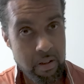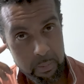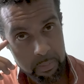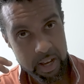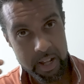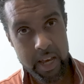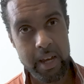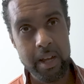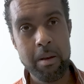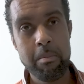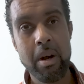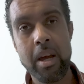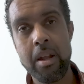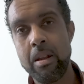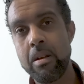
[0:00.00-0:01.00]
bear that in
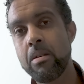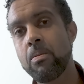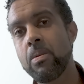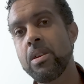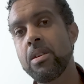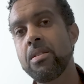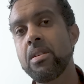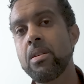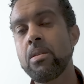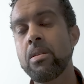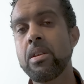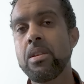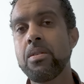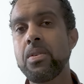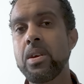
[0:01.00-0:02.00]
mind when you see all
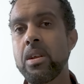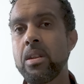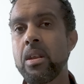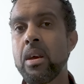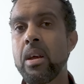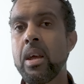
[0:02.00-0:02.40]
these things.